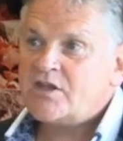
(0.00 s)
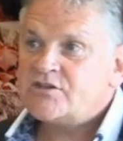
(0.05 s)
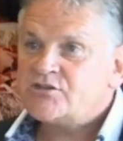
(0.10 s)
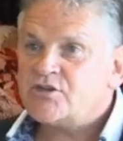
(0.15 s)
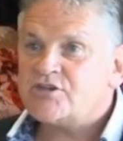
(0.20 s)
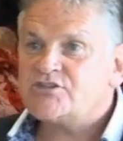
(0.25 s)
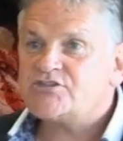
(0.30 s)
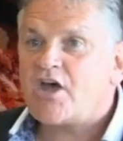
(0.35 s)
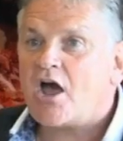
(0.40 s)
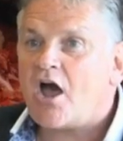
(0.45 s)

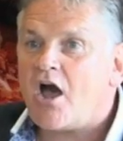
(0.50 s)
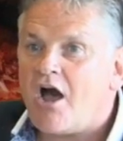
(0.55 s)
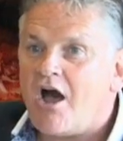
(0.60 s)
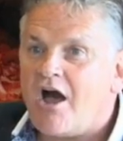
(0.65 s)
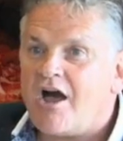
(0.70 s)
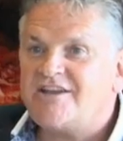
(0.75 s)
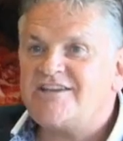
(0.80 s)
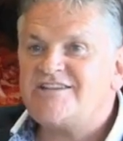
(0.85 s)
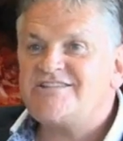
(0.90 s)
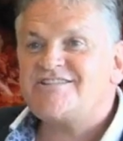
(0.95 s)
So it's the
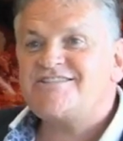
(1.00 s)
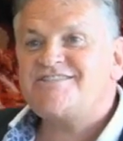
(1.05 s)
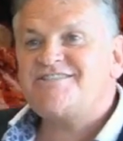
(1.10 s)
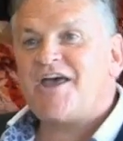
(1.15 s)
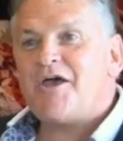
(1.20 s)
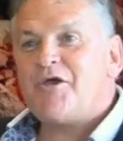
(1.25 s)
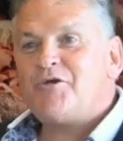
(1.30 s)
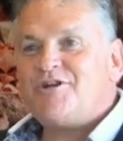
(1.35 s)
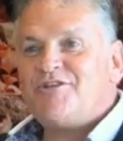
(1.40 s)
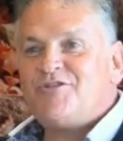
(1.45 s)
hardest
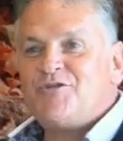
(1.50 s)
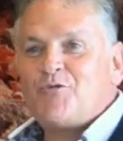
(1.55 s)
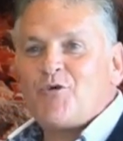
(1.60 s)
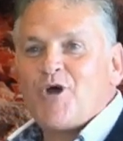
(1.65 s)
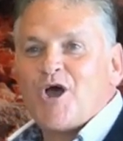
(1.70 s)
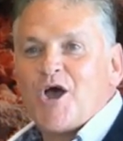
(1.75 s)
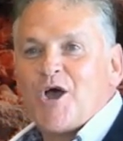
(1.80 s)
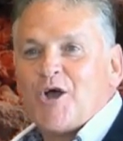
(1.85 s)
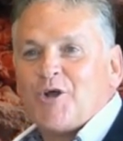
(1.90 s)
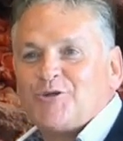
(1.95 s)
stone in the
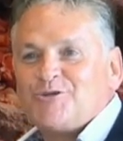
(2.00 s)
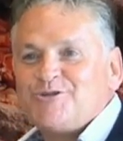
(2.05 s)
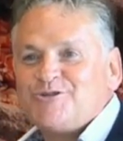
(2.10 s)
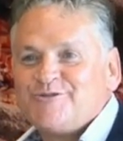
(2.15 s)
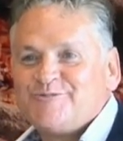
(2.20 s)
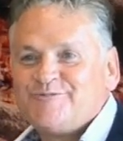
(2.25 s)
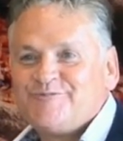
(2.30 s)
world.